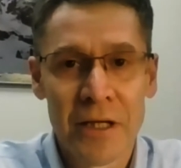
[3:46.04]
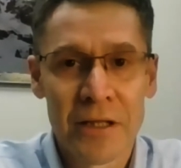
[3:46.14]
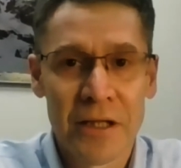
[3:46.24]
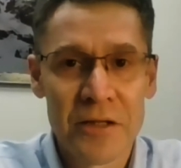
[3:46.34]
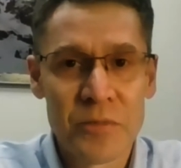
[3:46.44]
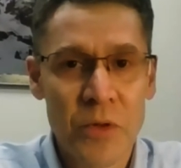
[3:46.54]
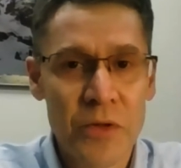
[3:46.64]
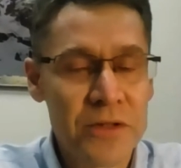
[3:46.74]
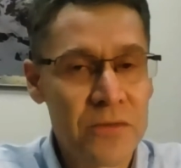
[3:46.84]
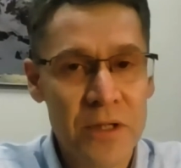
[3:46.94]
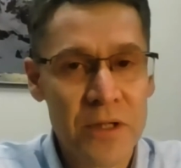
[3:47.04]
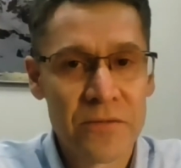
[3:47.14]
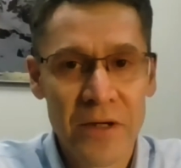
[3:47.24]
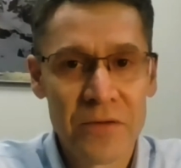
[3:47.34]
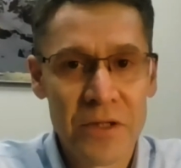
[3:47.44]
He has more than
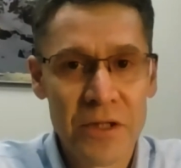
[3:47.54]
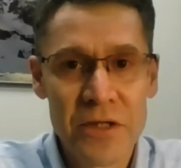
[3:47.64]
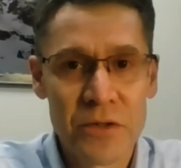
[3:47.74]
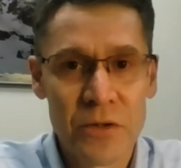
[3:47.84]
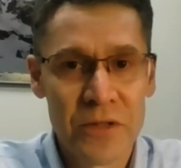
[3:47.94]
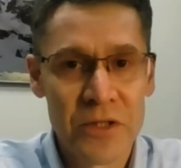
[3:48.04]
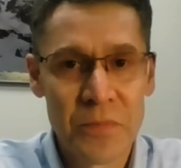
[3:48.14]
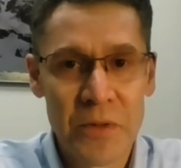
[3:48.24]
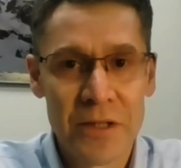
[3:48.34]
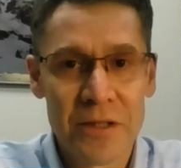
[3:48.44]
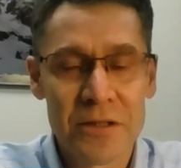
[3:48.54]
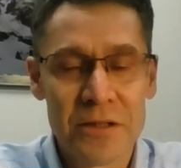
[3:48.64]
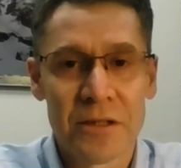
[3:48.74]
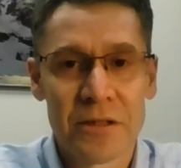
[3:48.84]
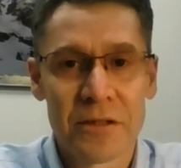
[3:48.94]
25 years of
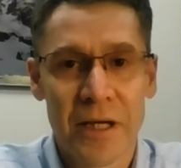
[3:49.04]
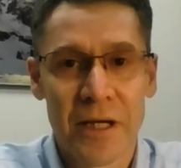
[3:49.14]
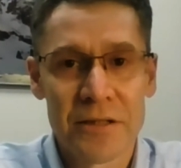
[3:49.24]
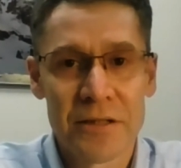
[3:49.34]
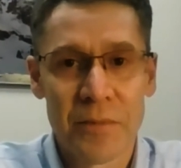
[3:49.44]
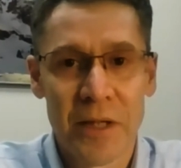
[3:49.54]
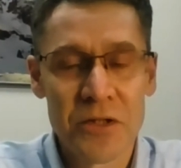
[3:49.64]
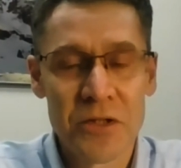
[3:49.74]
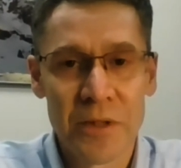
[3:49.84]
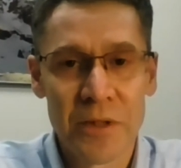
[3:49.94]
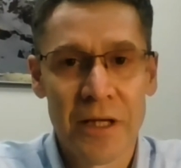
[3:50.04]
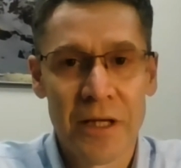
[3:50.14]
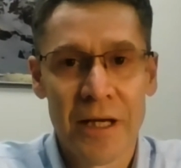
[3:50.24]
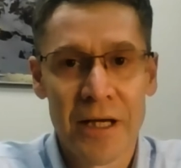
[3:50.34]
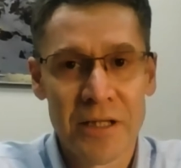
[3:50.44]
experience in asset management
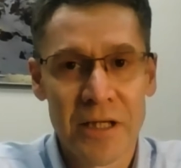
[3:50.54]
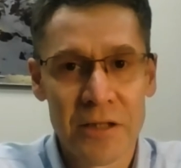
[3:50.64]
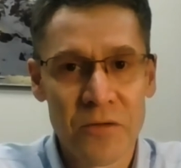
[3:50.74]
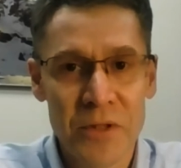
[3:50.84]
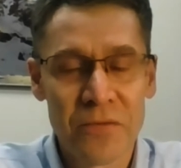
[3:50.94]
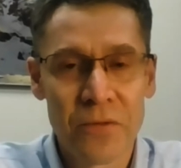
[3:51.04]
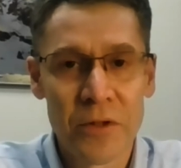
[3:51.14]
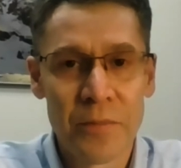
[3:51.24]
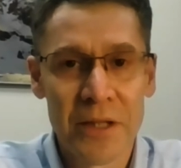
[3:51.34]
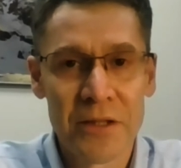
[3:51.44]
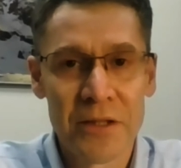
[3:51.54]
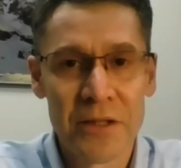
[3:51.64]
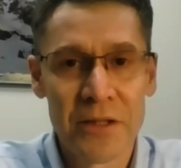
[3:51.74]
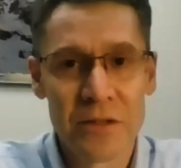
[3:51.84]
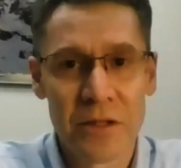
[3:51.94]
as head of portfolio
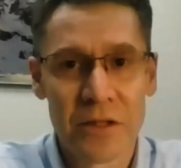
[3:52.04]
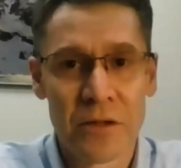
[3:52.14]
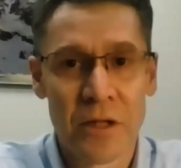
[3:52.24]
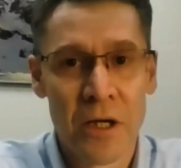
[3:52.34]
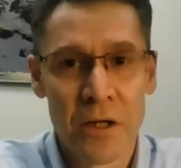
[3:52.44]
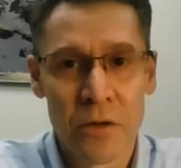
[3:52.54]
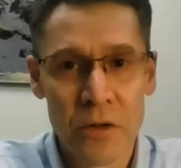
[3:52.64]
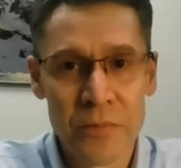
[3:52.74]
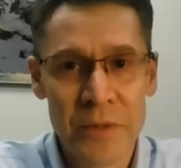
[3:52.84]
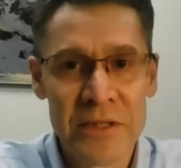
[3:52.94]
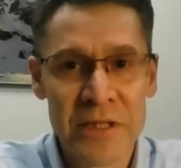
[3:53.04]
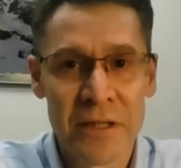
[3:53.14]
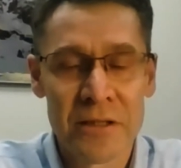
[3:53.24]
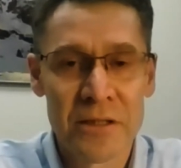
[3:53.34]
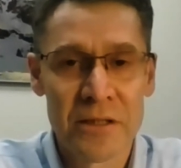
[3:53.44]
management in Goldman
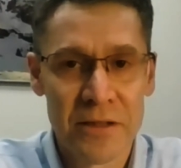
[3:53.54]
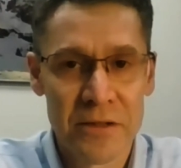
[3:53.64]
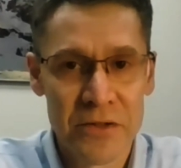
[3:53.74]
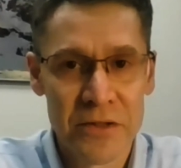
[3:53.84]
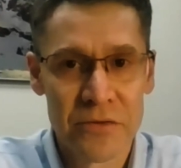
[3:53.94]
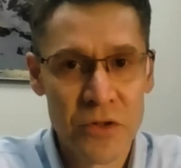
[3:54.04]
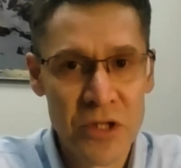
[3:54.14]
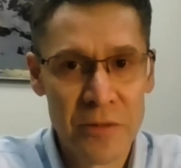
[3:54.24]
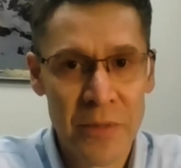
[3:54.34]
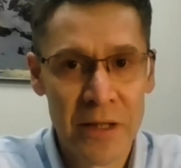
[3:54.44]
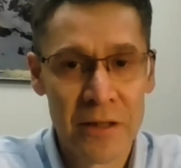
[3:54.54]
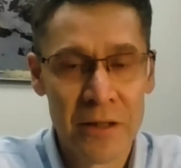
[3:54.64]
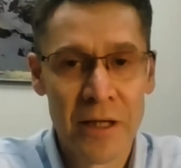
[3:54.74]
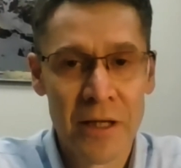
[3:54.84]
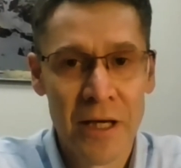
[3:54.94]
Sachs, Clarendon, Rothschild Bank,
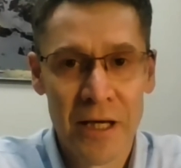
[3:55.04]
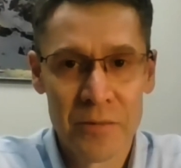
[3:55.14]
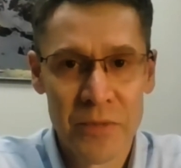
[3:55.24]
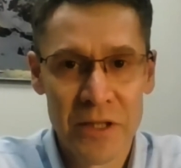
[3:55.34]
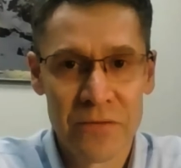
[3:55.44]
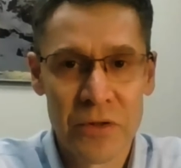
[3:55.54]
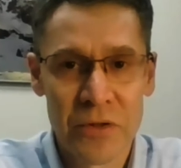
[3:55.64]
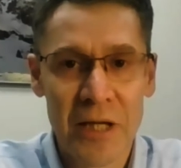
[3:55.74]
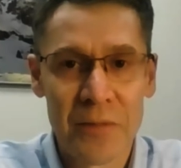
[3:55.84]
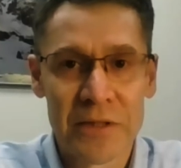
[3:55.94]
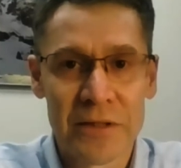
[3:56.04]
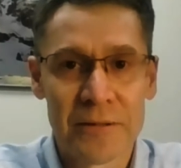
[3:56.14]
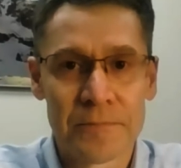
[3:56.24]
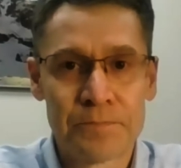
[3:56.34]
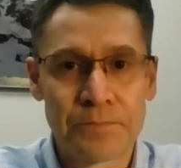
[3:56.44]
and Blackfort
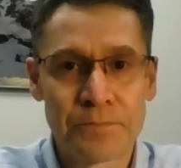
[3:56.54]
Capital.